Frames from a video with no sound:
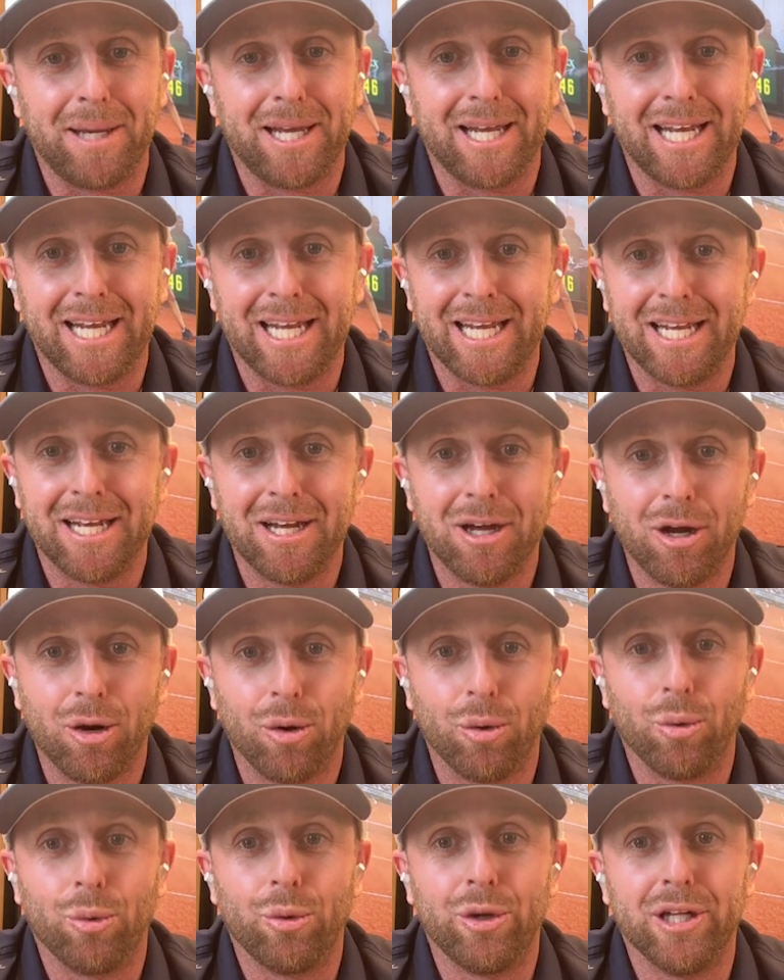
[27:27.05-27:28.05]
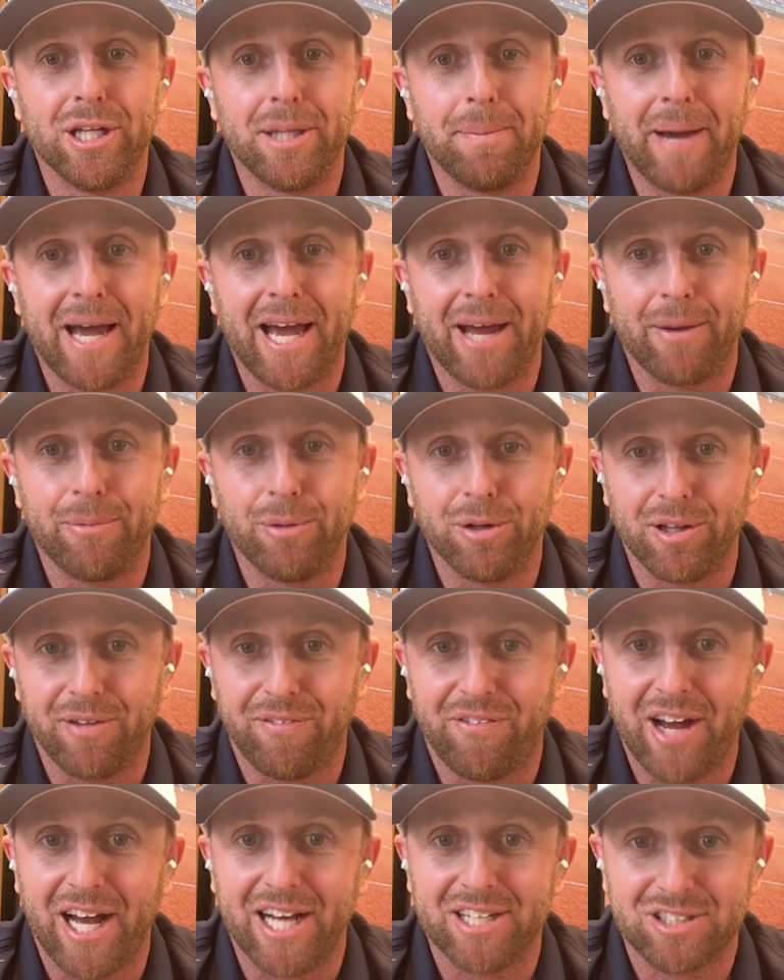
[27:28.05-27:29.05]
be really bad
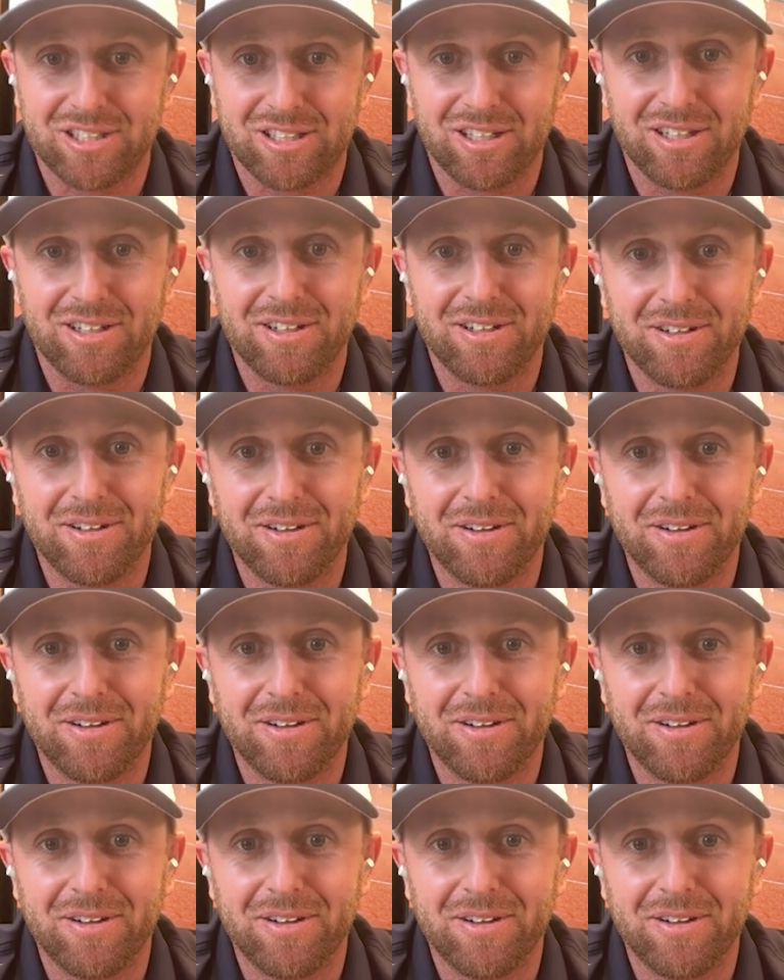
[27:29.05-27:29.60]
really fast.